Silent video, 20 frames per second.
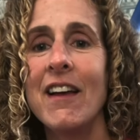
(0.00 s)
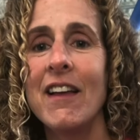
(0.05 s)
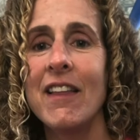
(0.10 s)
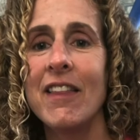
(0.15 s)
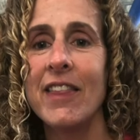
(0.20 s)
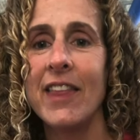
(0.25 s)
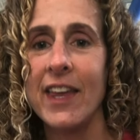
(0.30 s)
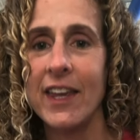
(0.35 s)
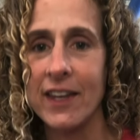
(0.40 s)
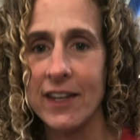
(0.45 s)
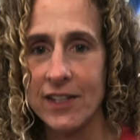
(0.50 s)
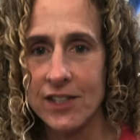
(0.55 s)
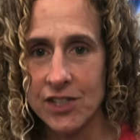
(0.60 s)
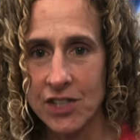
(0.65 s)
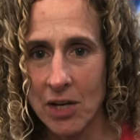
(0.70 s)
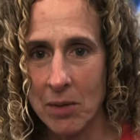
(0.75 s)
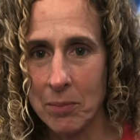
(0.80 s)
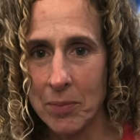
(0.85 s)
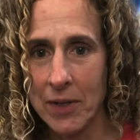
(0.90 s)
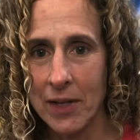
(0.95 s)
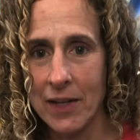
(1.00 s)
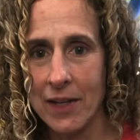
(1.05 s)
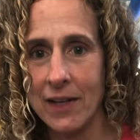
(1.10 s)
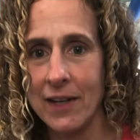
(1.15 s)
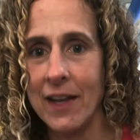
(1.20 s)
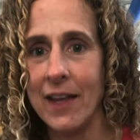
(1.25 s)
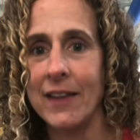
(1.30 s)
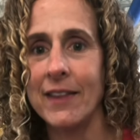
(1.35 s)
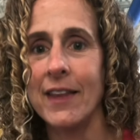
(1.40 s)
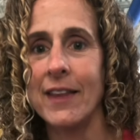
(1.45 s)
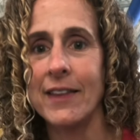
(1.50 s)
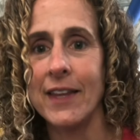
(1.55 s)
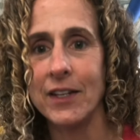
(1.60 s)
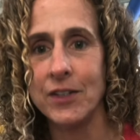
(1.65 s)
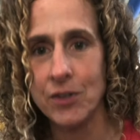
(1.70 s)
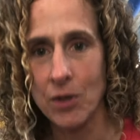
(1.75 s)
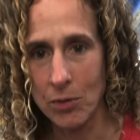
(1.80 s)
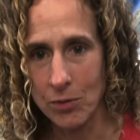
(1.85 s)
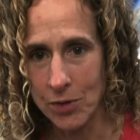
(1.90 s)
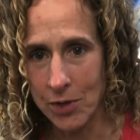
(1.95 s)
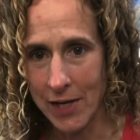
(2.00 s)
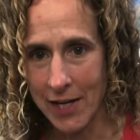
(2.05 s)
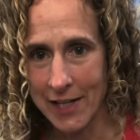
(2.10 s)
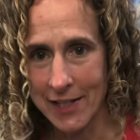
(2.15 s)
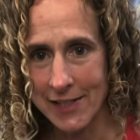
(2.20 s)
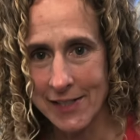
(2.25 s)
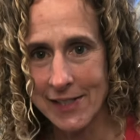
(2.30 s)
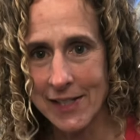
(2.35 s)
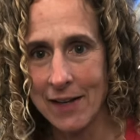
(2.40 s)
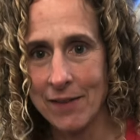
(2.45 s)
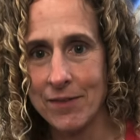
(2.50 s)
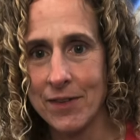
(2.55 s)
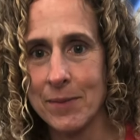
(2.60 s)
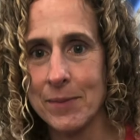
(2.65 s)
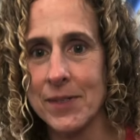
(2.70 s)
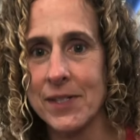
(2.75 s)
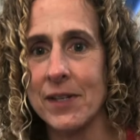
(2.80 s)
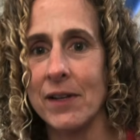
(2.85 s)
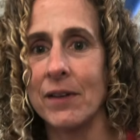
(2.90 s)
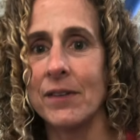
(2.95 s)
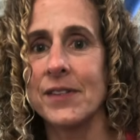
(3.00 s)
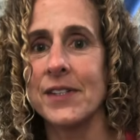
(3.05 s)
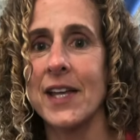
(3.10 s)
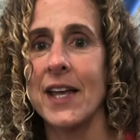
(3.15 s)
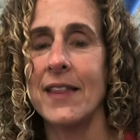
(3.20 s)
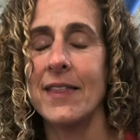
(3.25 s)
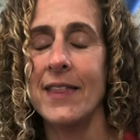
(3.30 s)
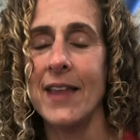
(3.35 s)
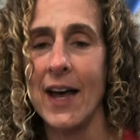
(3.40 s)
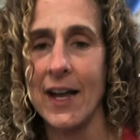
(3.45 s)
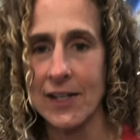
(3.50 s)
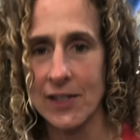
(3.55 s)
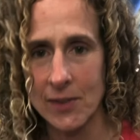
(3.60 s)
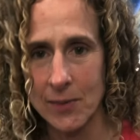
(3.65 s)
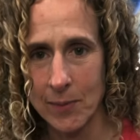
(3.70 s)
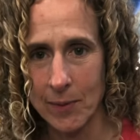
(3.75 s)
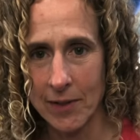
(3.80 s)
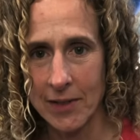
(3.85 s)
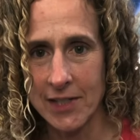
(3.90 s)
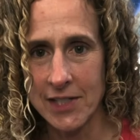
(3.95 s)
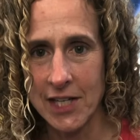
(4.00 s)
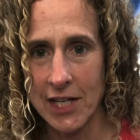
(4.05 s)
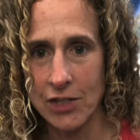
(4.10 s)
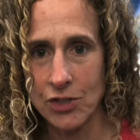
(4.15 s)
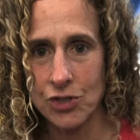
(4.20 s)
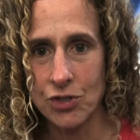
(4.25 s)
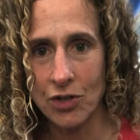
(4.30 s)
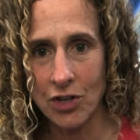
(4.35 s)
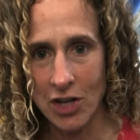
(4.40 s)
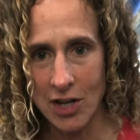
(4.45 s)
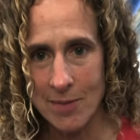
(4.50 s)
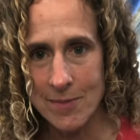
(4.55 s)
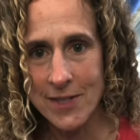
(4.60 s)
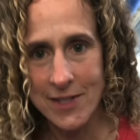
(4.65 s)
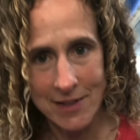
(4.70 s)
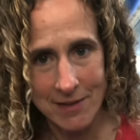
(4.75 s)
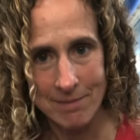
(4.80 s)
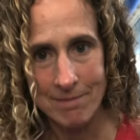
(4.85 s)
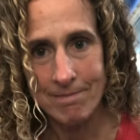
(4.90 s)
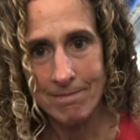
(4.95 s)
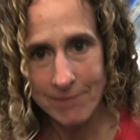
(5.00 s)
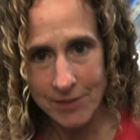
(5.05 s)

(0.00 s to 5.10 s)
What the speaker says: they can jump in and then they don't know how to save themselves, and that's where the danger comes in.